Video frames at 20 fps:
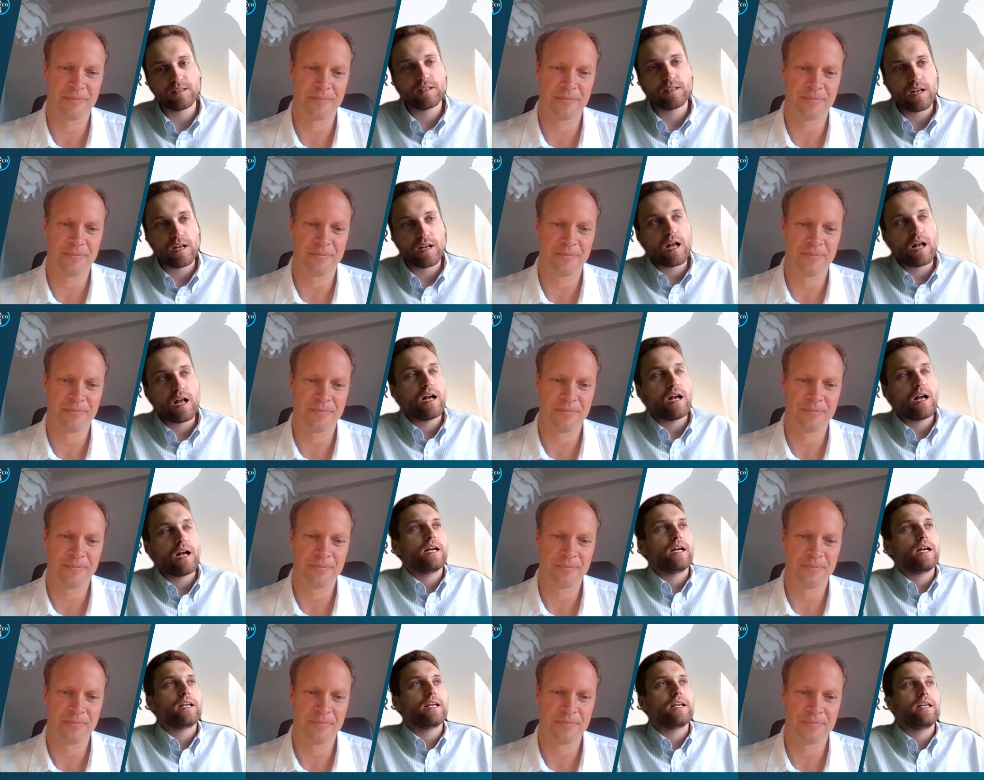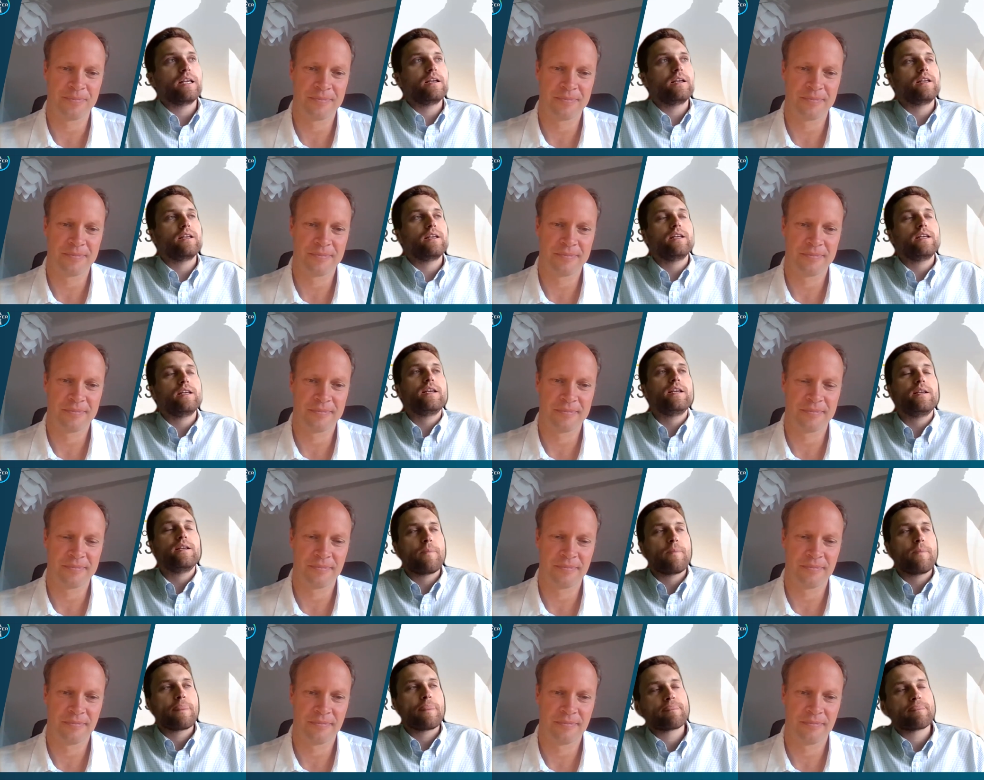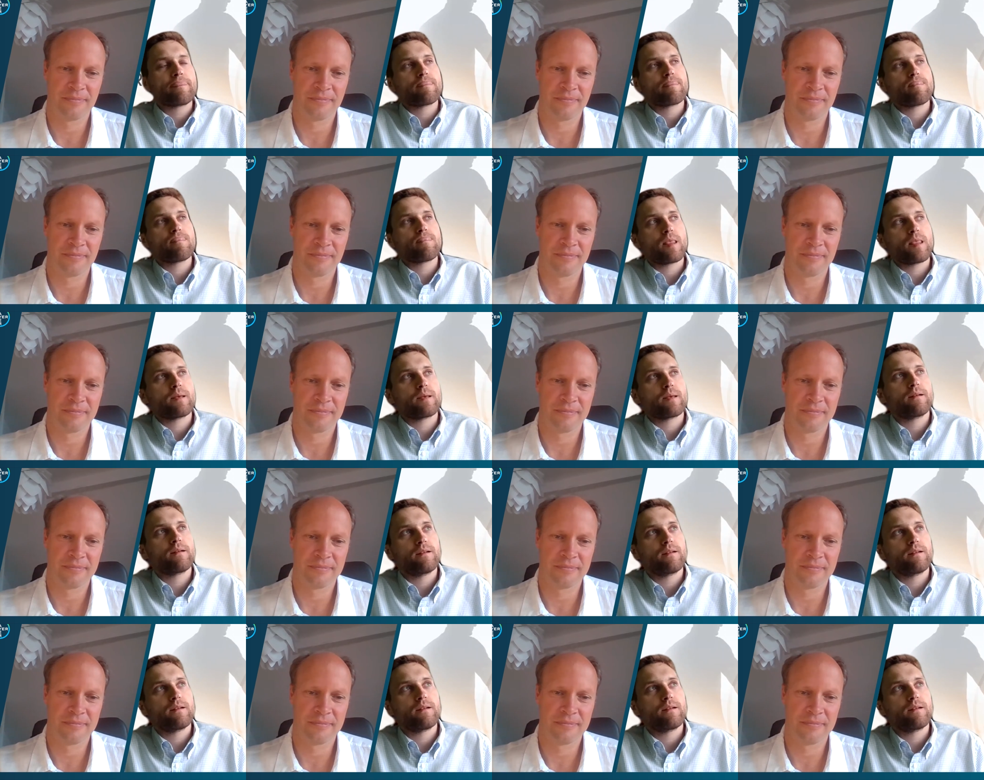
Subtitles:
(silence)